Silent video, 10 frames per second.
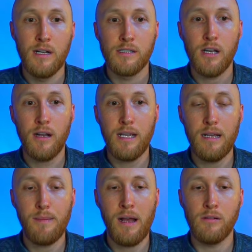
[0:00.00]
talking
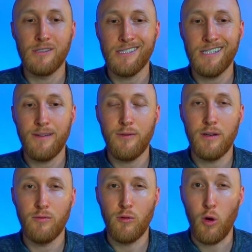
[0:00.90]
about just the
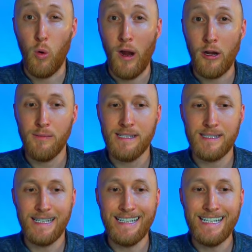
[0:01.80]
different requirements
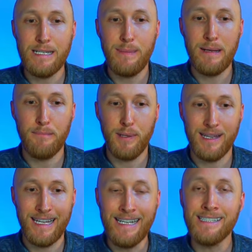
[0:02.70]
that need to be in
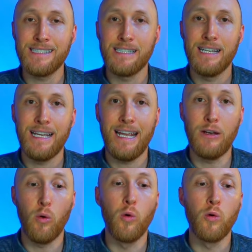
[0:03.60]
place
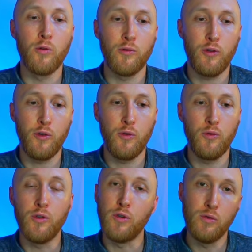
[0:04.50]
in order to
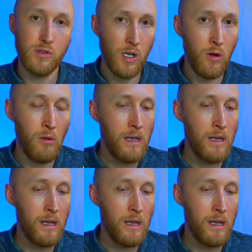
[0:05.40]
do so.